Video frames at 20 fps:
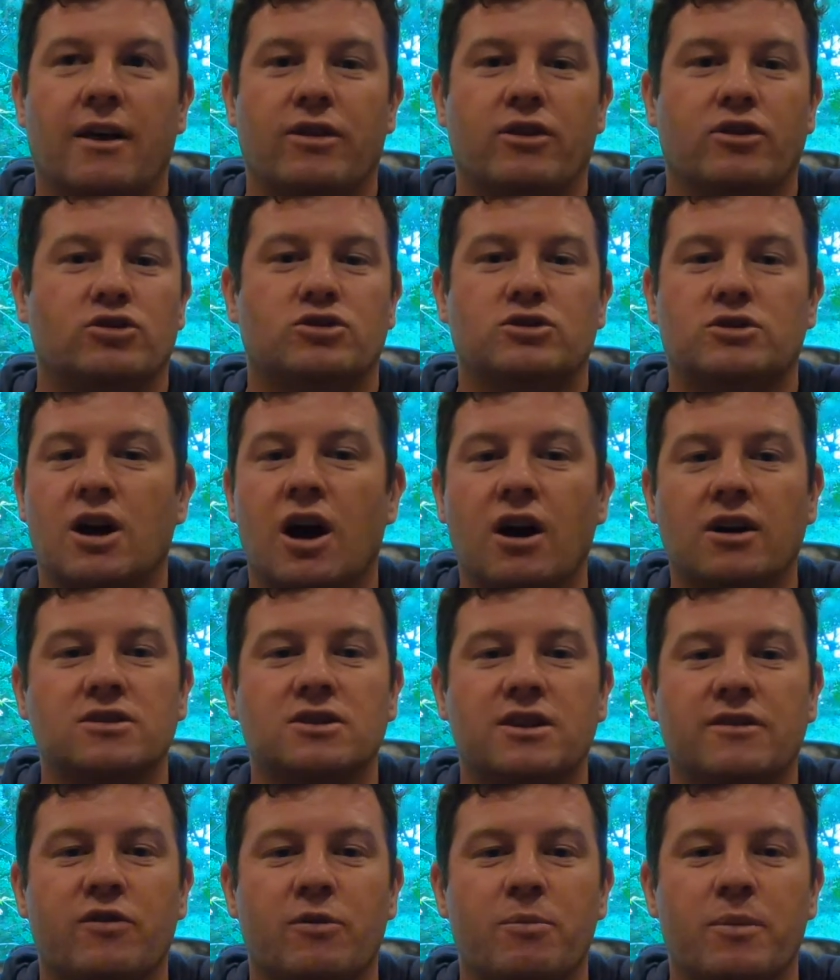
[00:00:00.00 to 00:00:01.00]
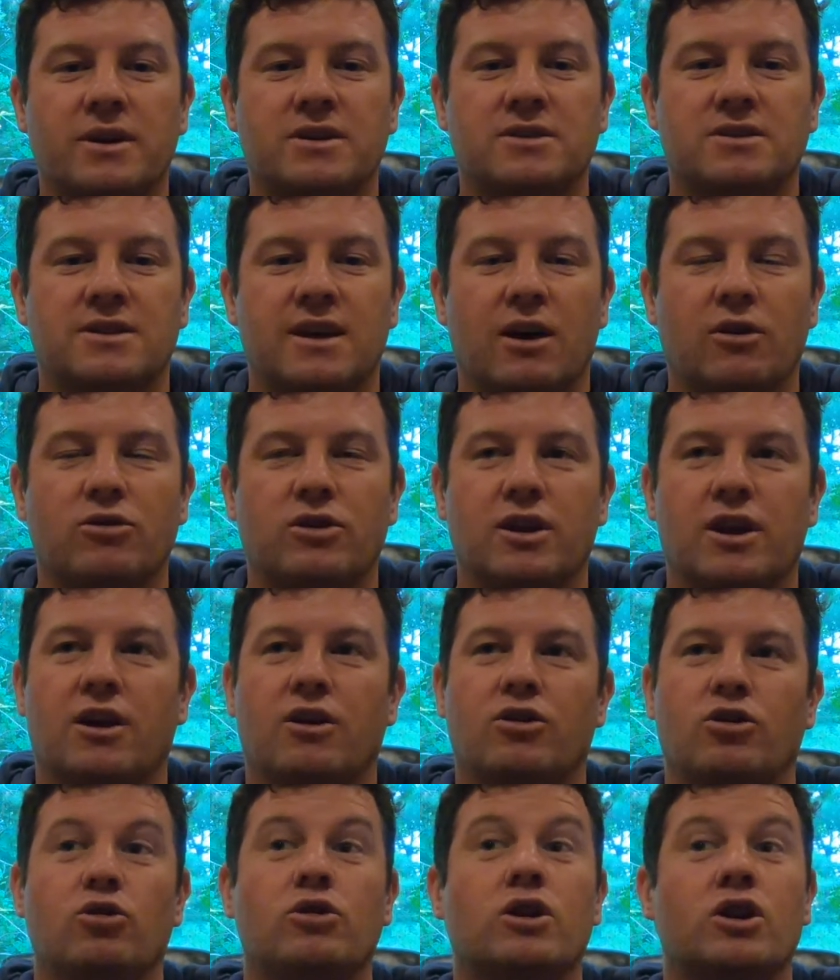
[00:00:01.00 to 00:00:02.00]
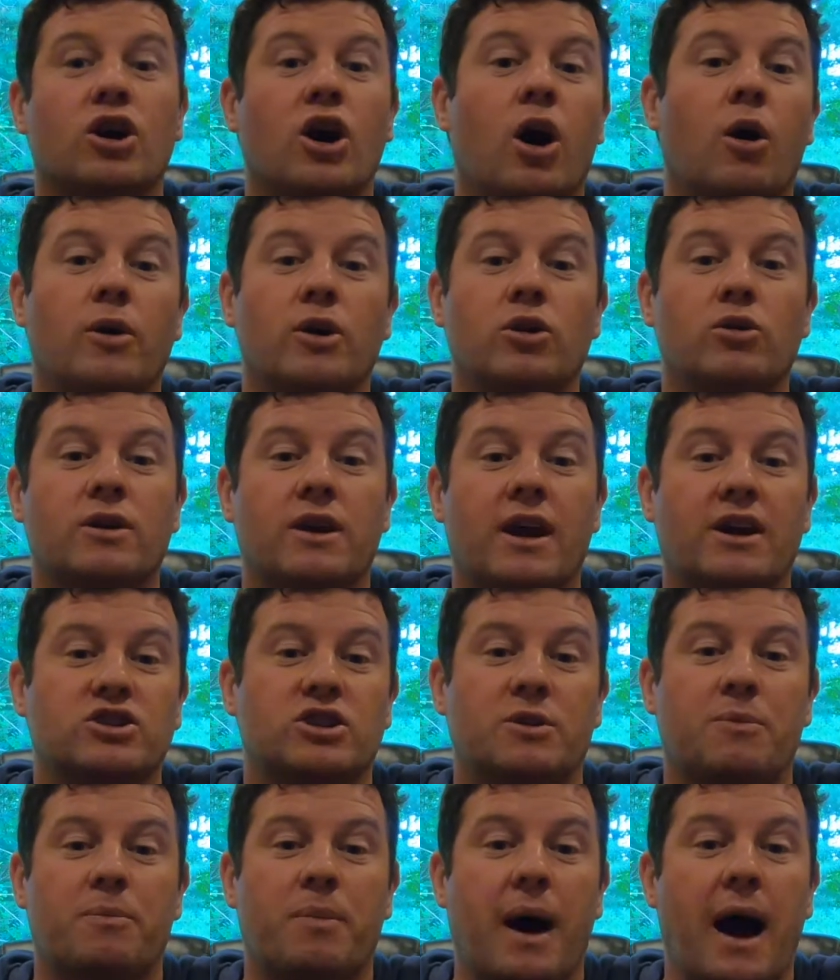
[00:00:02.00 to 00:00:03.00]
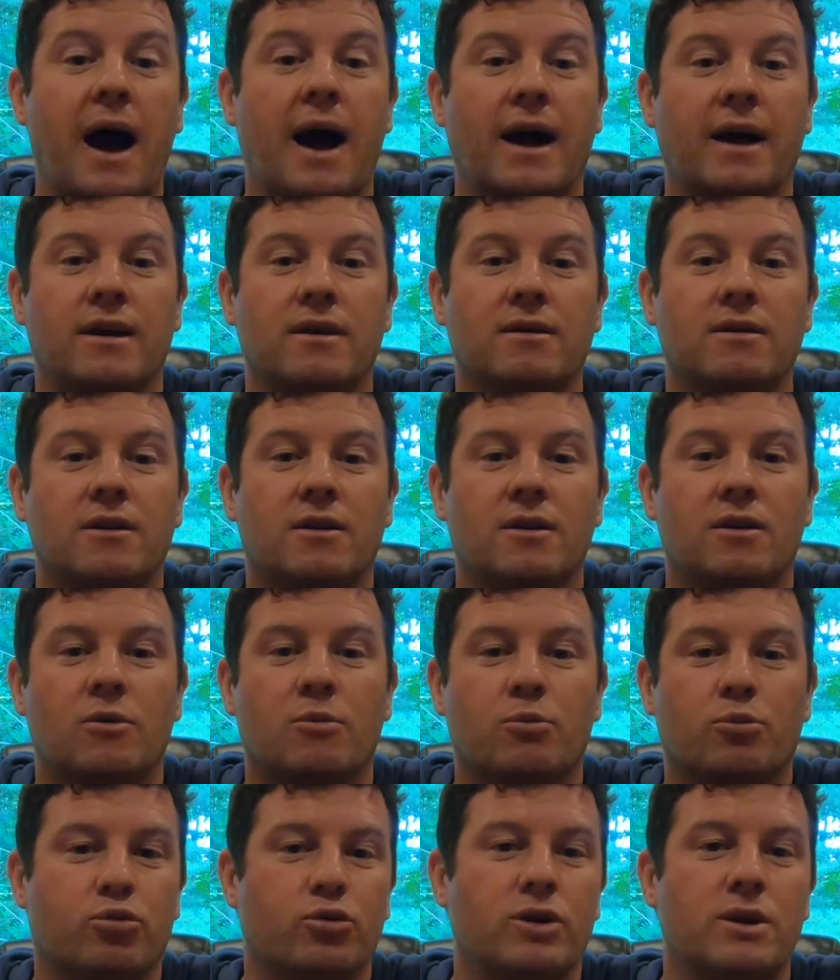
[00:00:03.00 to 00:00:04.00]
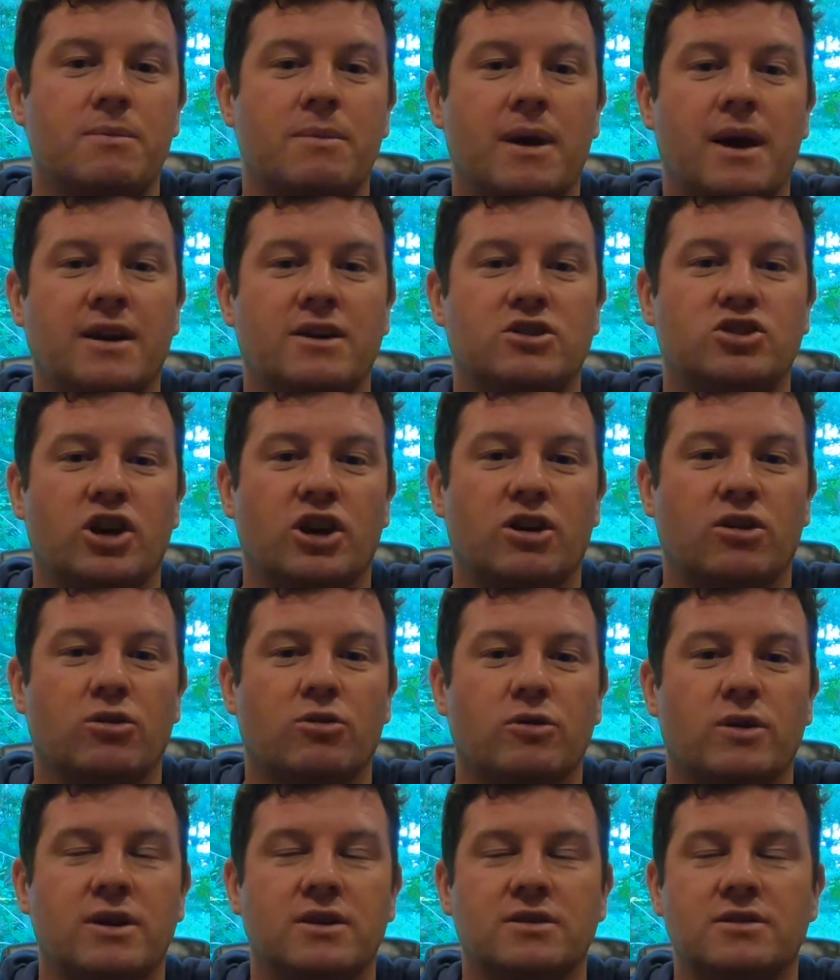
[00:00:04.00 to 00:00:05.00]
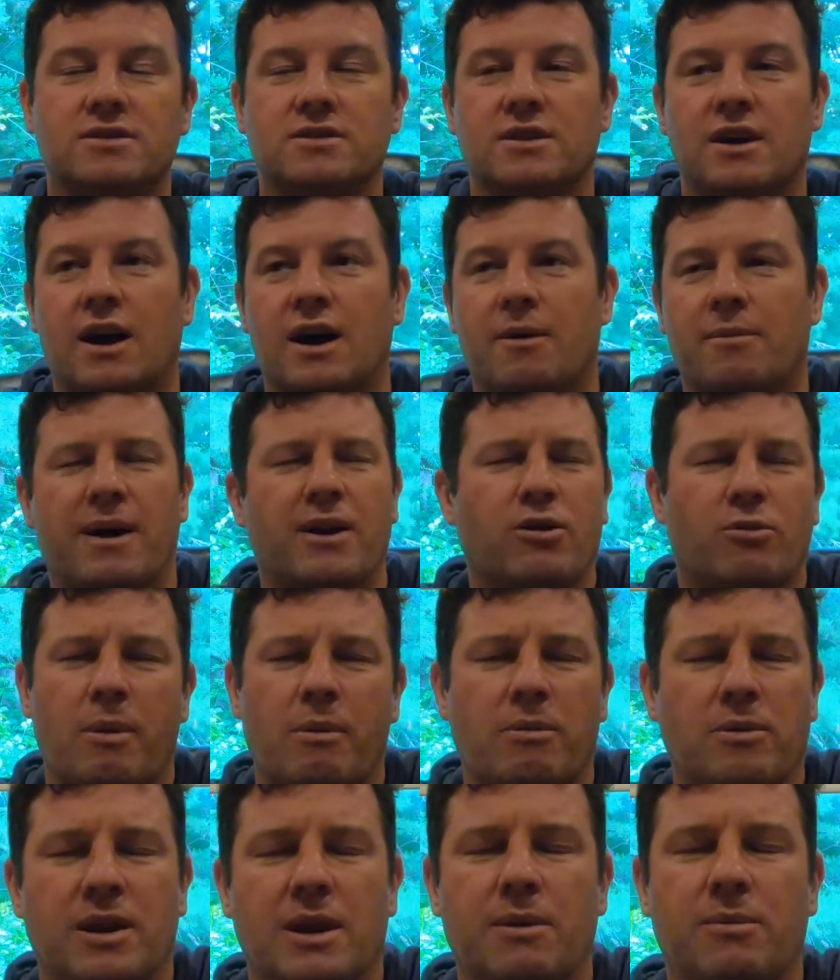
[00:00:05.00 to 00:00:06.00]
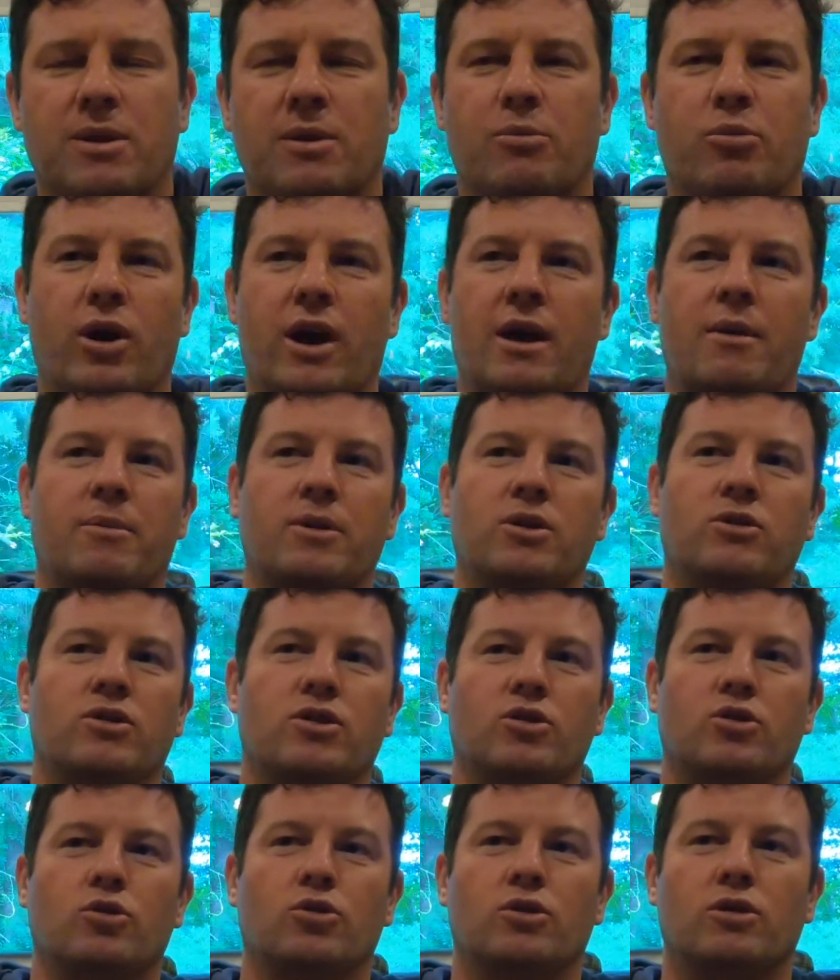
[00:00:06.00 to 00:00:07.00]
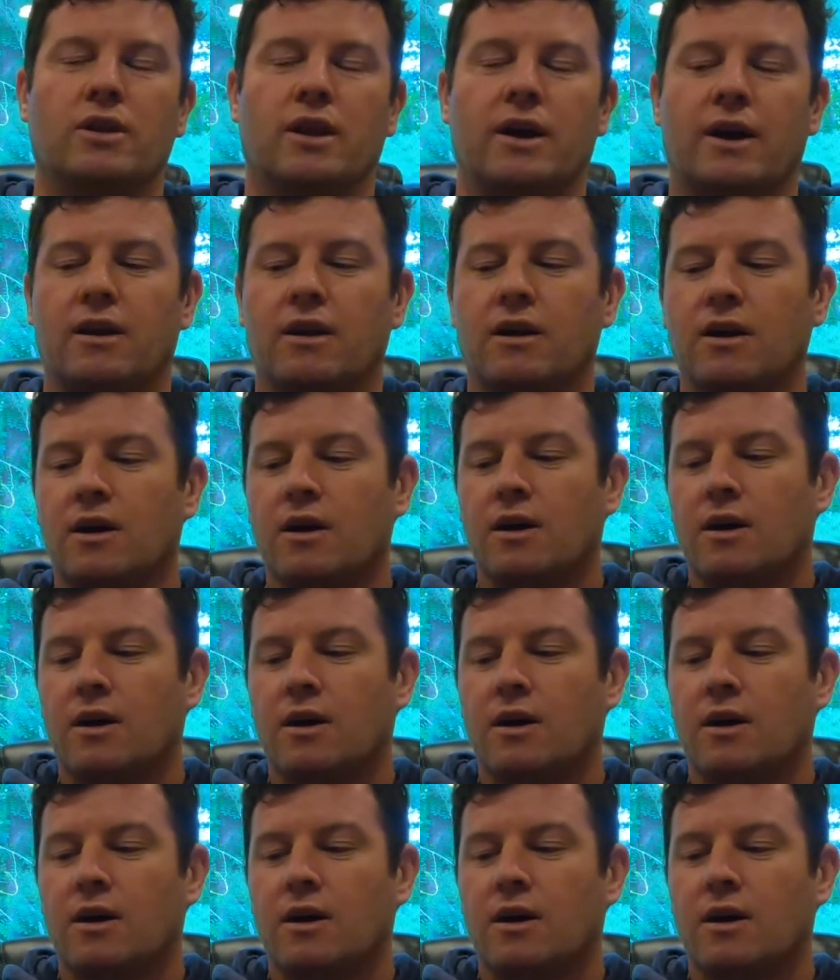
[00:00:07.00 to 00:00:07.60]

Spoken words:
There's tons of different mixes out there. You can go and you can actually buy pre-made channel grease. I don't remember the name of the brand, but you can Google it.